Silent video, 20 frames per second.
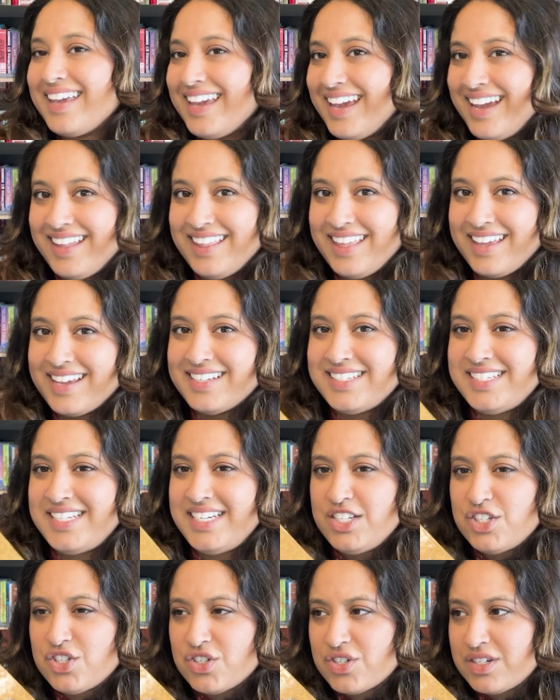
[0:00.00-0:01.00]
get like a
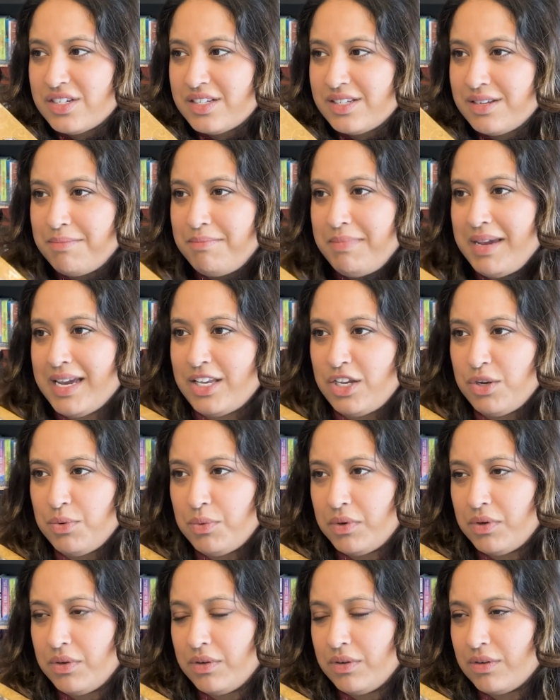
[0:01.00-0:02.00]
teacher's
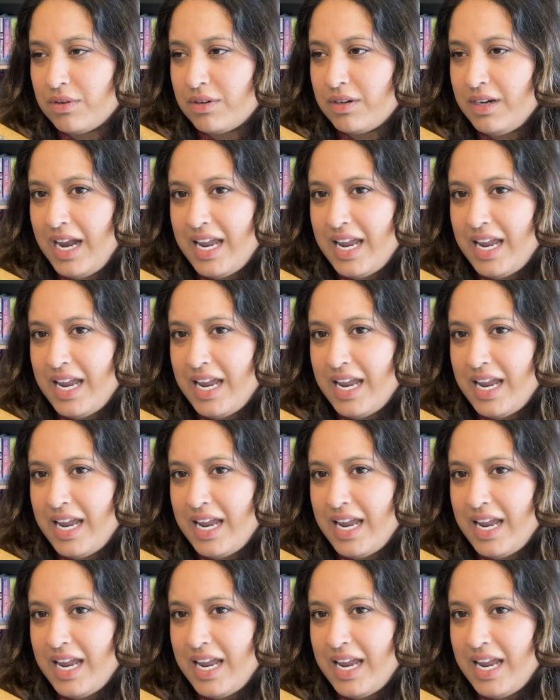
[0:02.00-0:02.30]
manual or